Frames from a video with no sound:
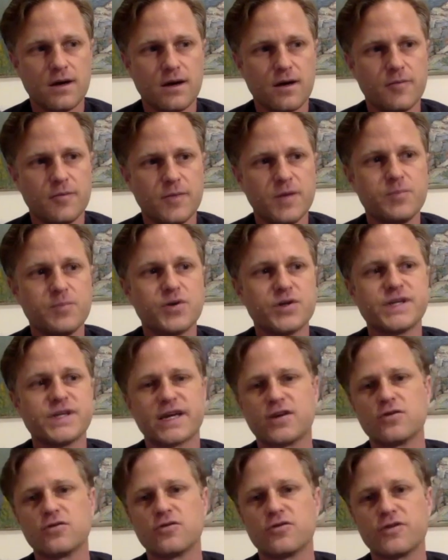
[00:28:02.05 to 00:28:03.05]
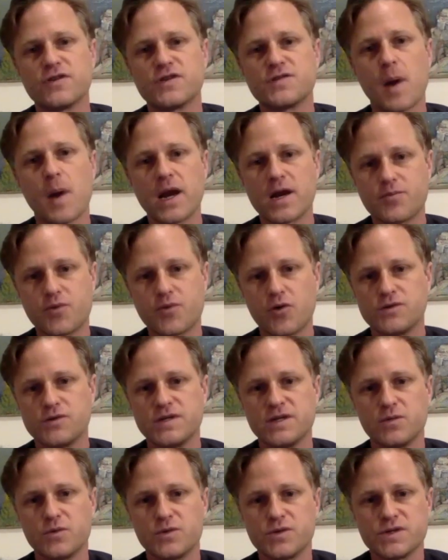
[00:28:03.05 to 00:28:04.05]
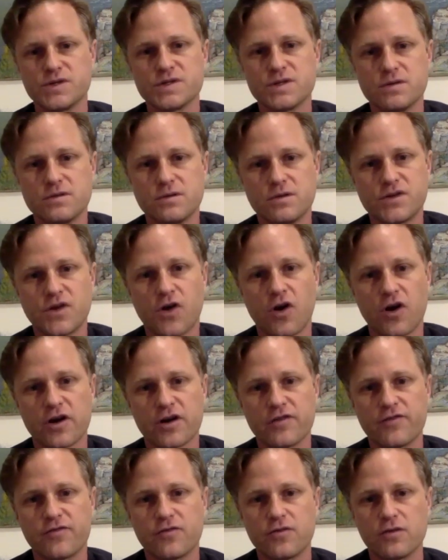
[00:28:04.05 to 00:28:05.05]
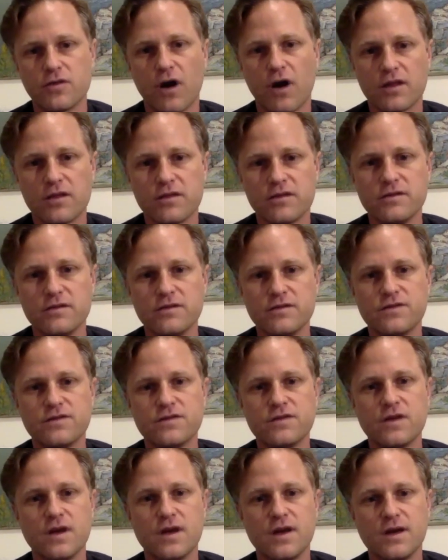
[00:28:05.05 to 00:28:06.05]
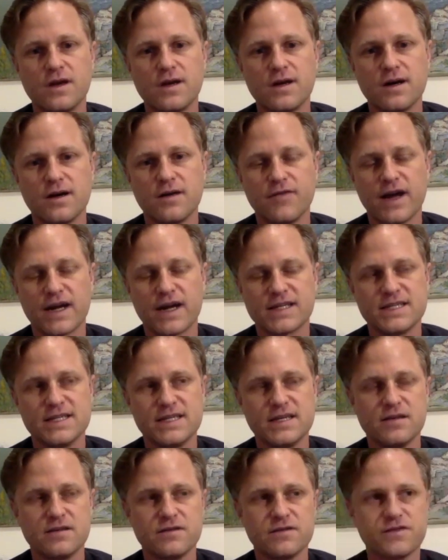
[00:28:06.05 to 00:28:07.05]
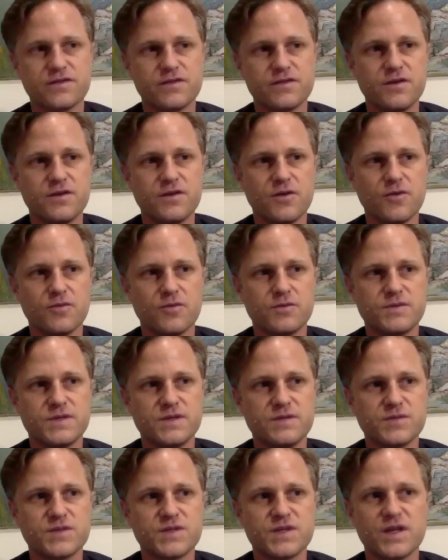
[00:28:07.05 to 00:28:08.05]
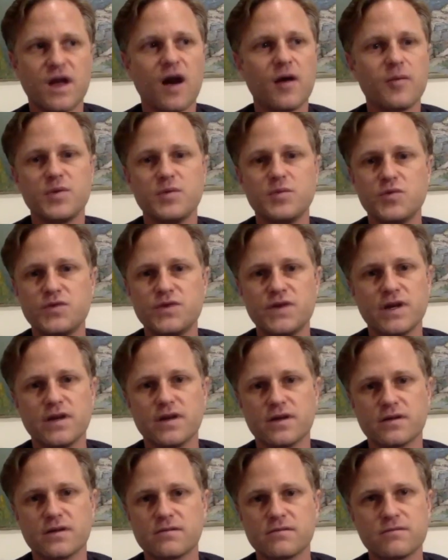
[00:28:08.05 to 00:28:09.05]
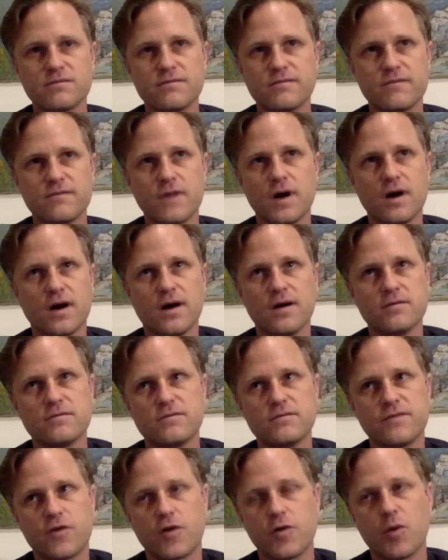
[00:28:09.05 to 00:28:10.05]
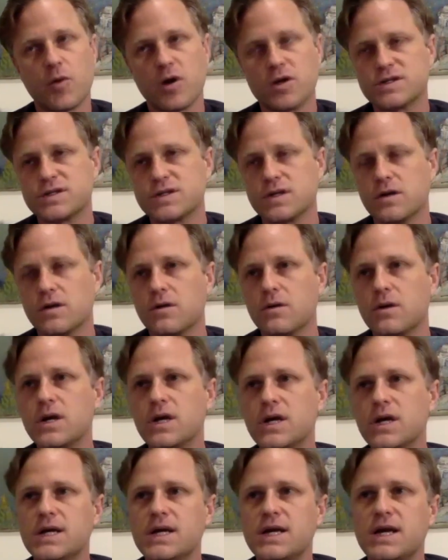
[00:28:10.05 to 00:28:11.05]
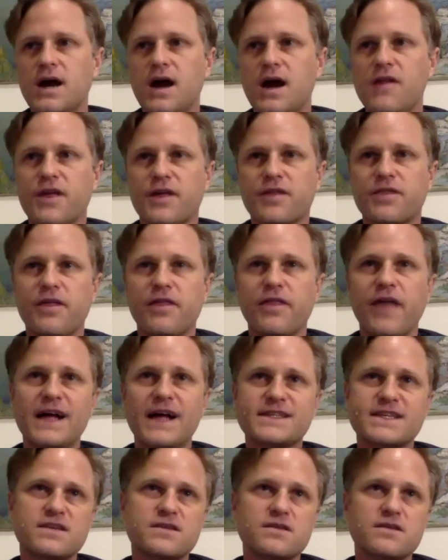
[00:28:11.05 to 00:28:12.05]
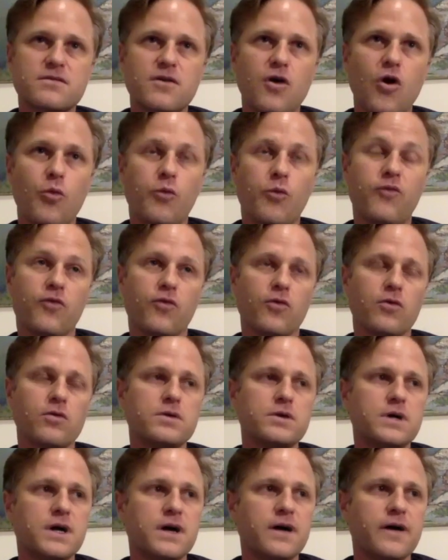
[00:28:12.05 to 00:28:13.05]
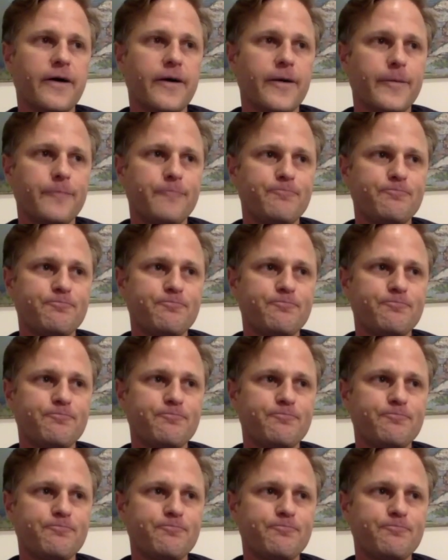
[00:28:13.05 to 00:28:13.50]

in particular, the spike protein, which is the target for a lot of these vaccines, seems to not be mutating very much. So I think that that's hopeful. In